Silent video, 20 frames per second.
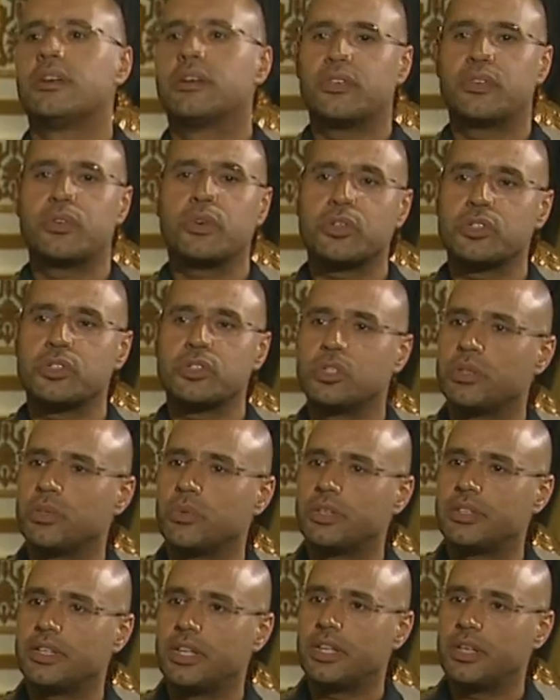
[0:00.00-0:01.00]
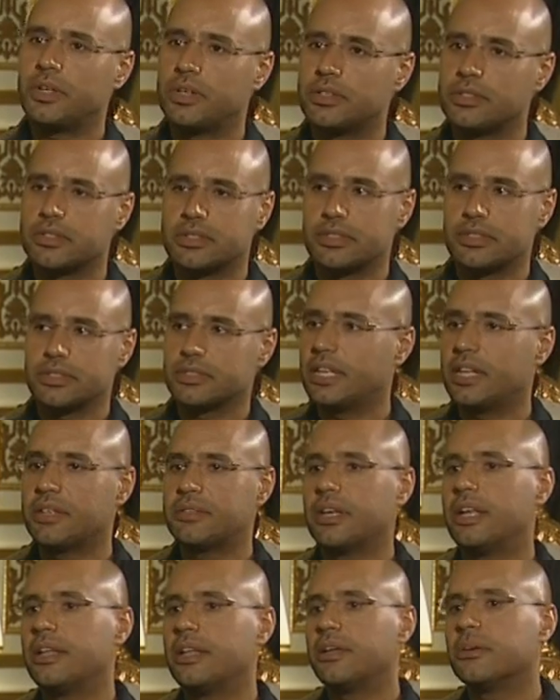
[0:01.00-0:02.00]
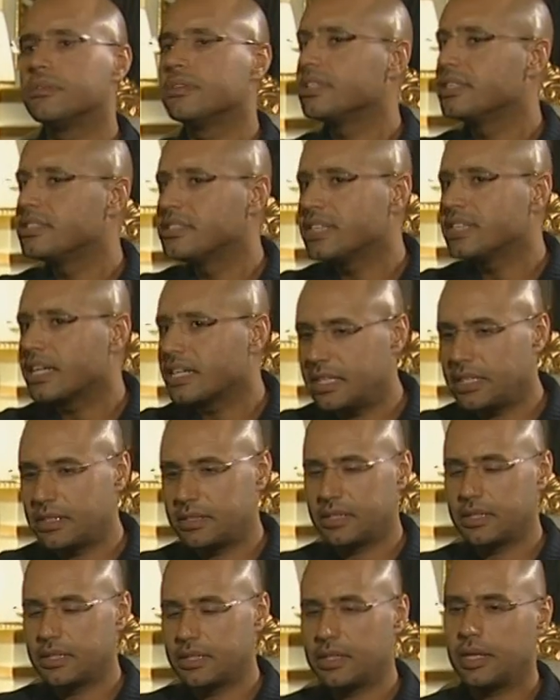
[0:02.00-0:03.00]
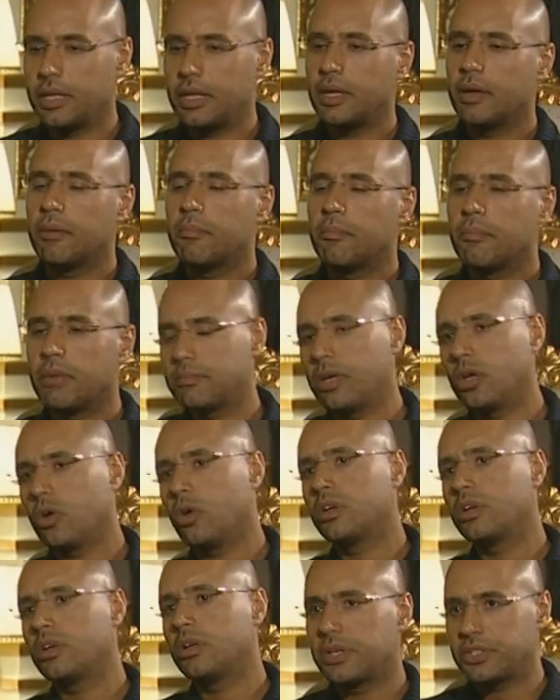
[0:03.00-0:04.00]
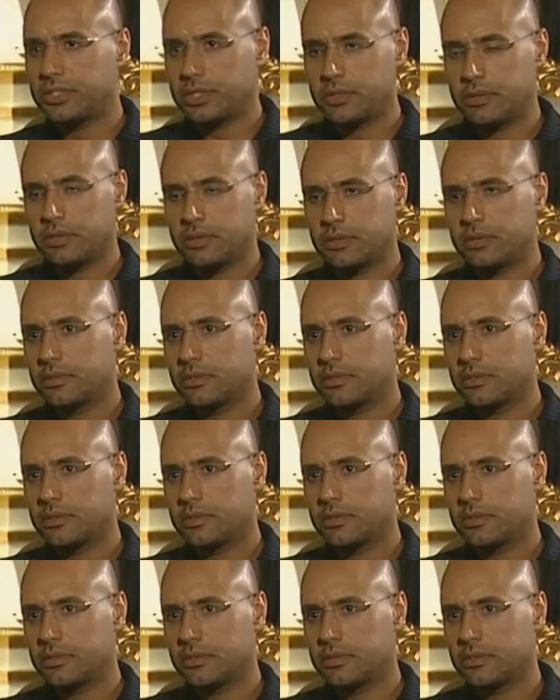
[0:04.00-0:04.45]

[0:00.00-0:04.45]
Of course, nobody will tell you, cannot tell you exact date. But my own impression